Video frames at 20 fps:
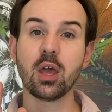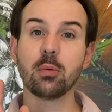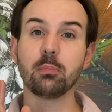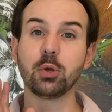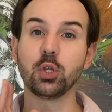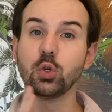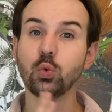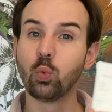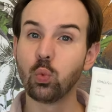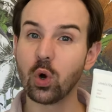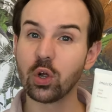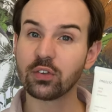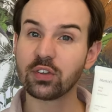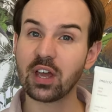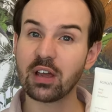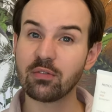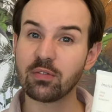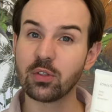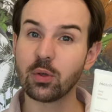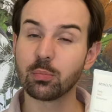but you won't
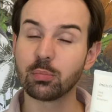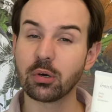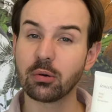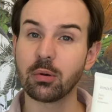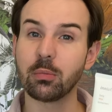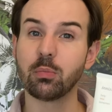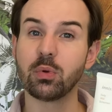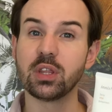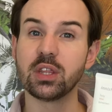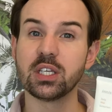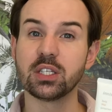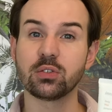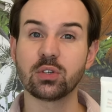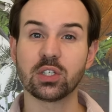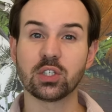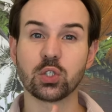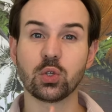have the problem with this one.